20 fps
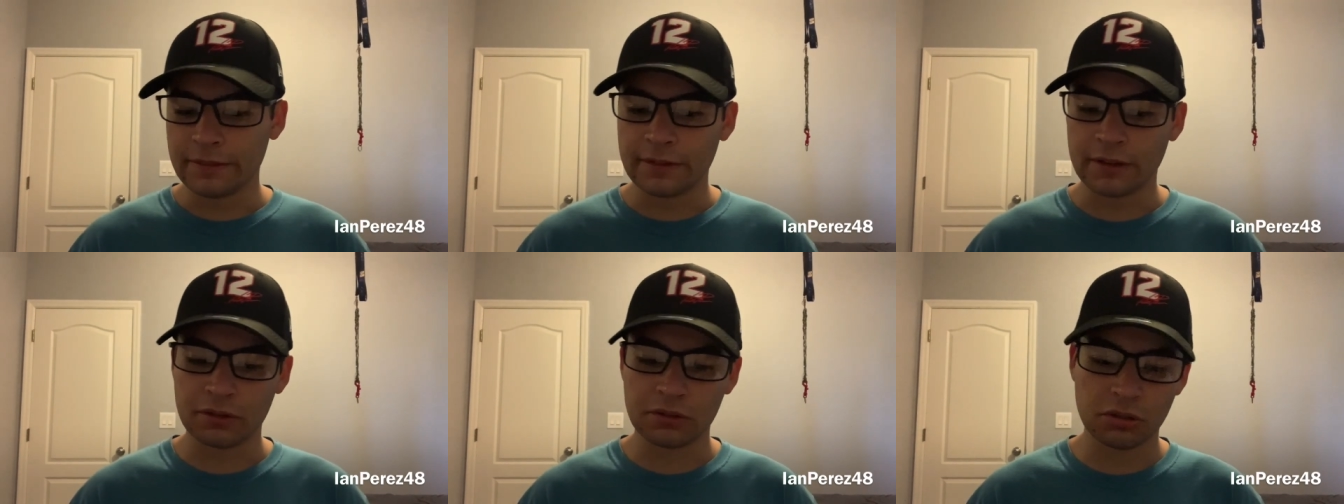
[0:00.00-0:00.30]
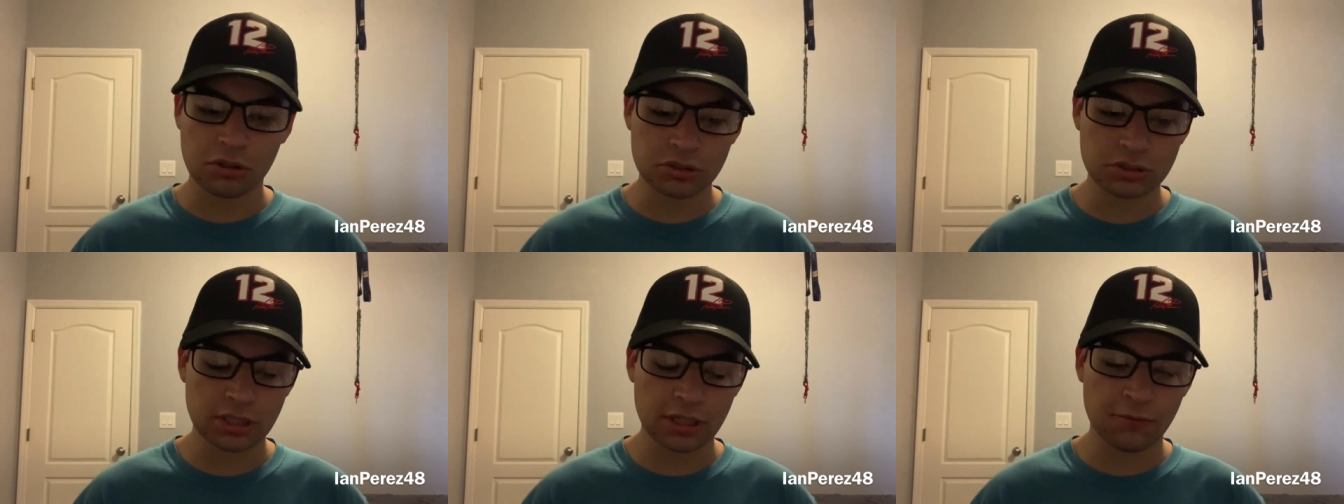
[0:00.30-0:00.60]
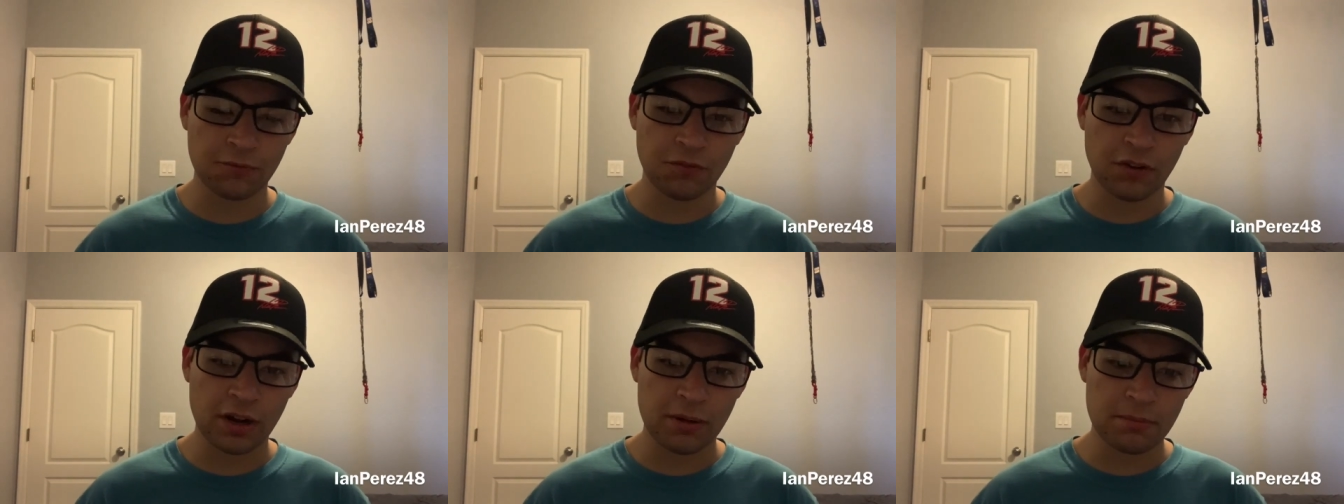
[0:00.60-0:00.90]
Of course, of the
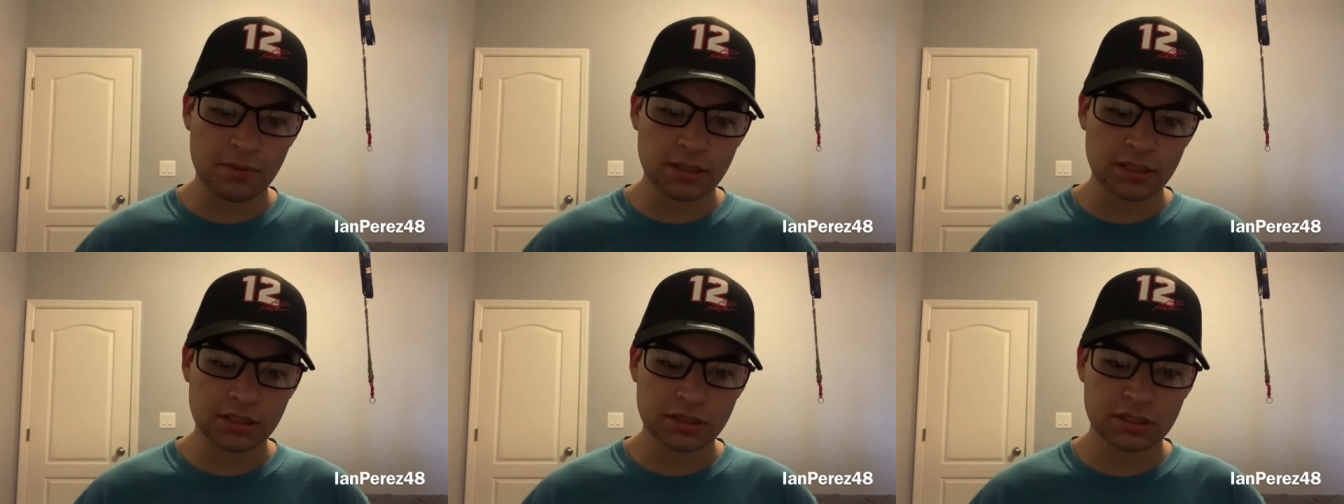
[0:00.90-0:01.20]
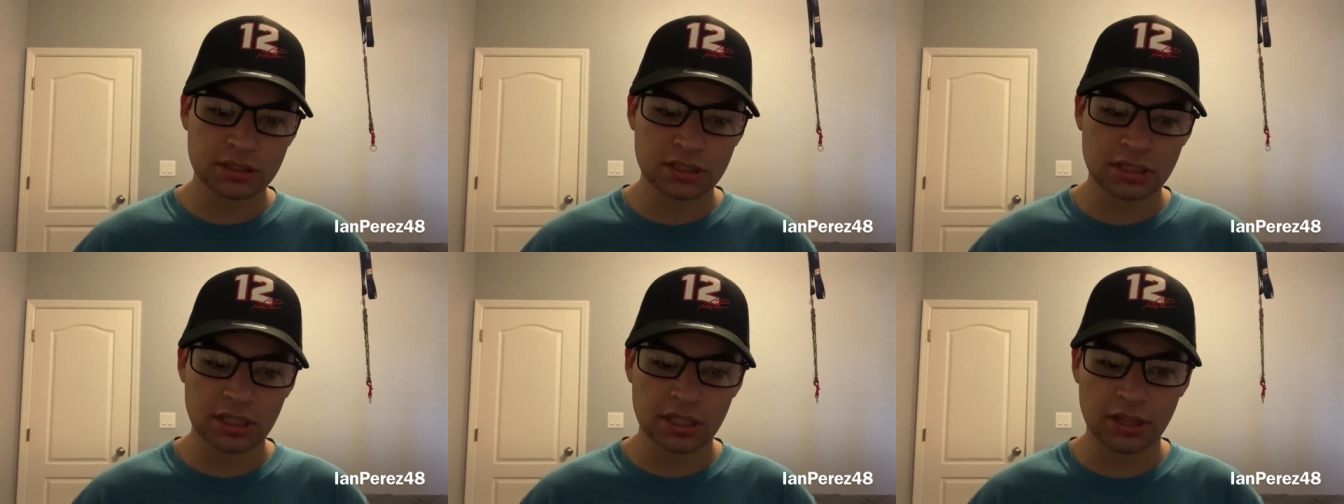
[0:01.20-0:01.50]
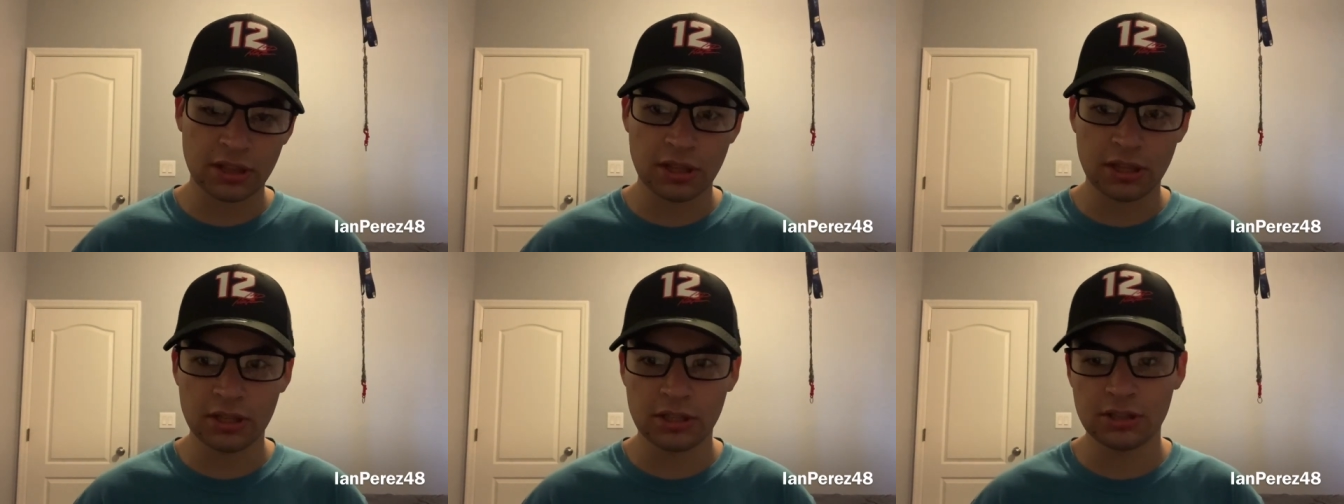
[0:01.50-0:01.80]
fan base,
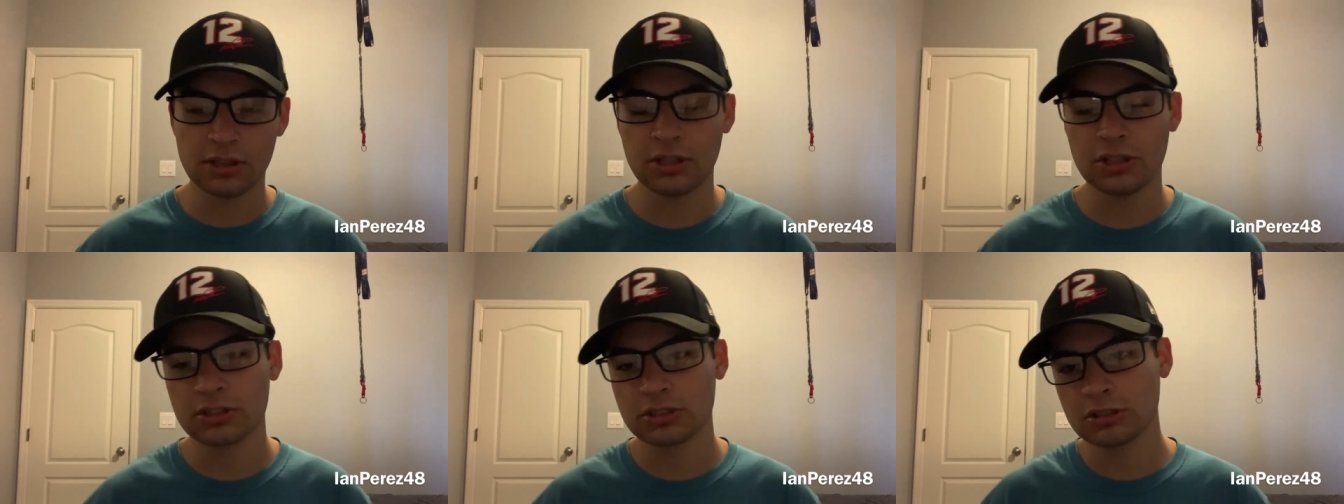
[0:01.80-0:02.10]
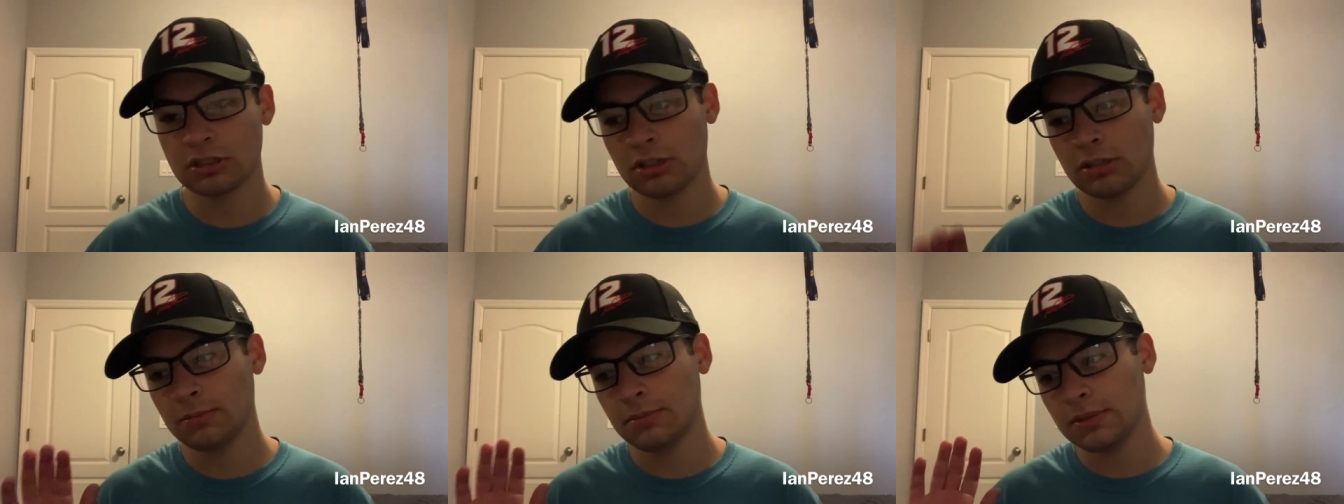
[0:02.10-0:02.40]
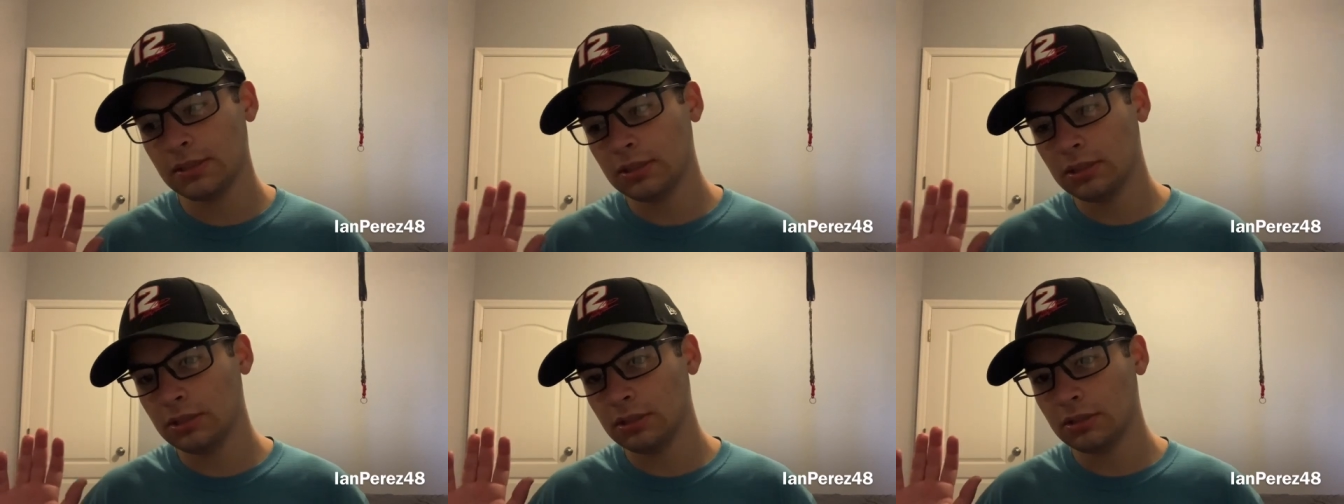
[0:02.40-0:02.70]
there's going to
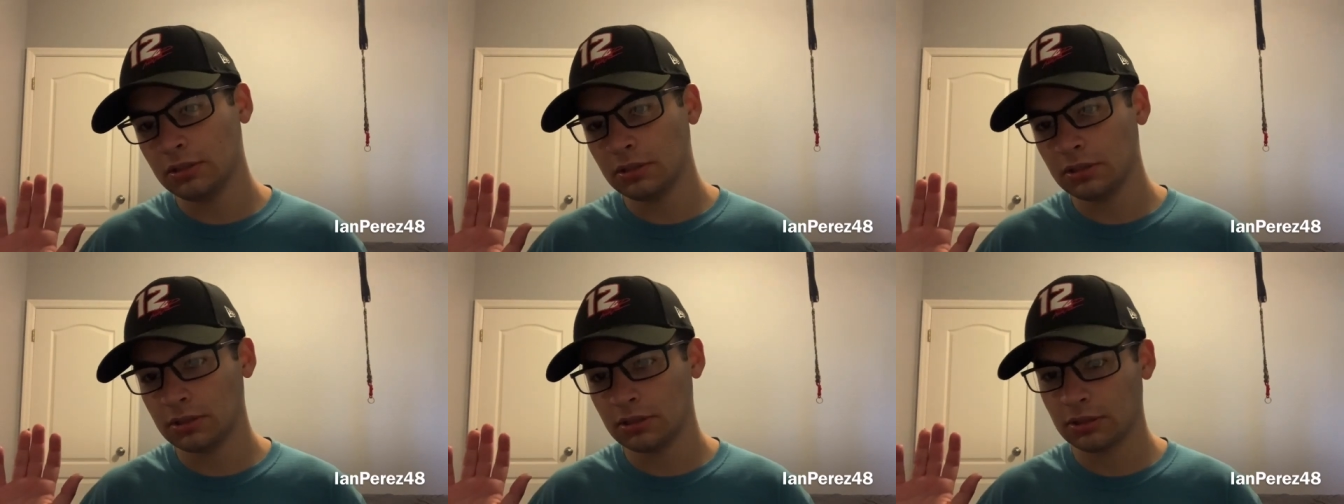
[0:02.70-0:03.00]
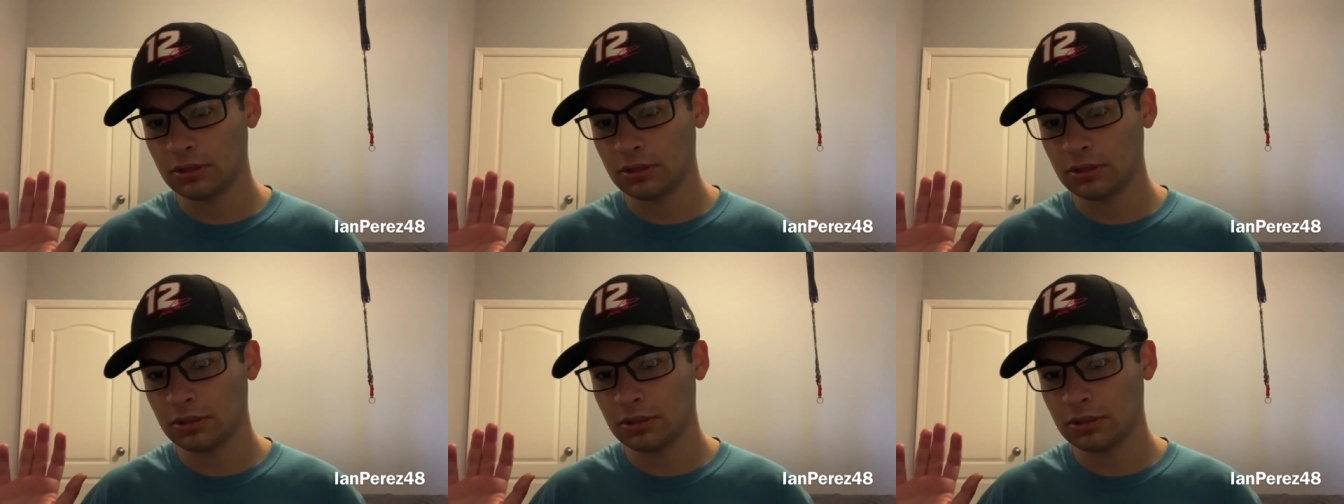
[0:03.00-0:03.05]
be